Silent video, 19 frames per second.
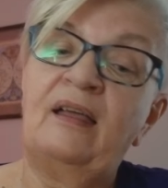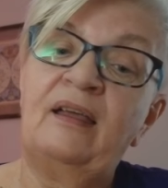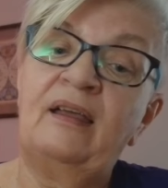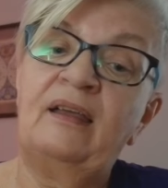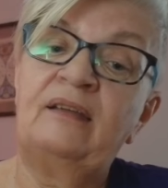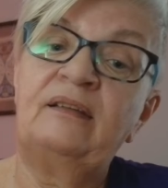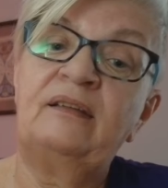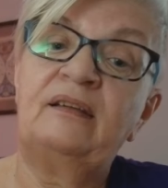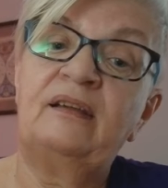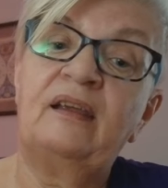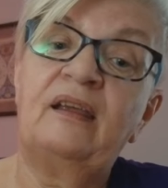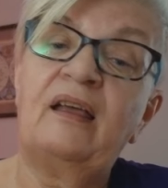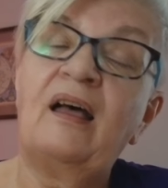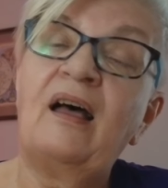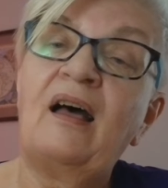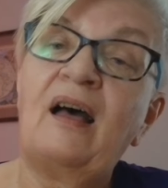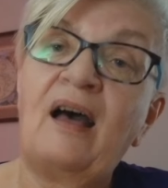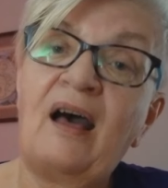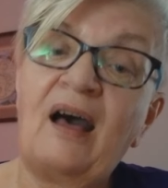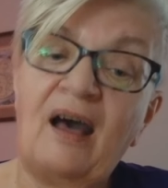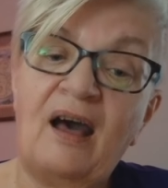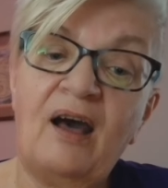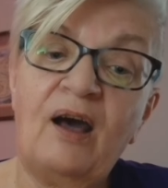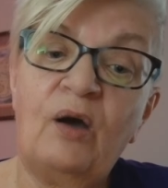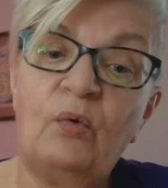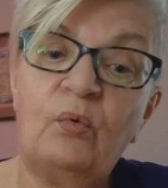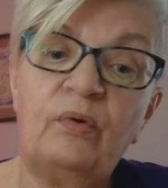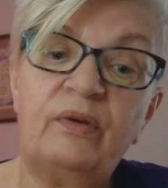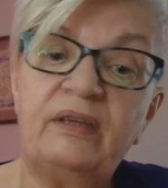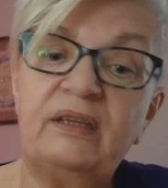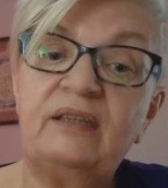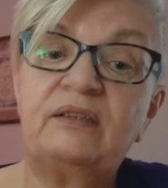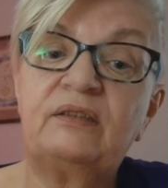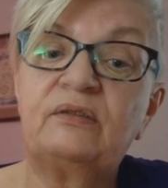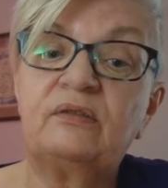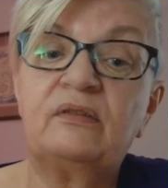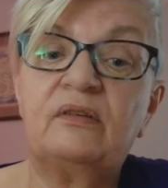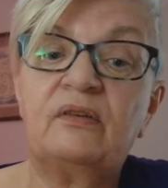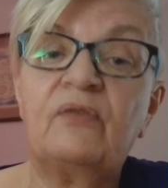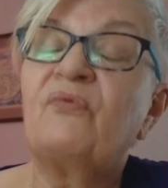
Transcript: and how it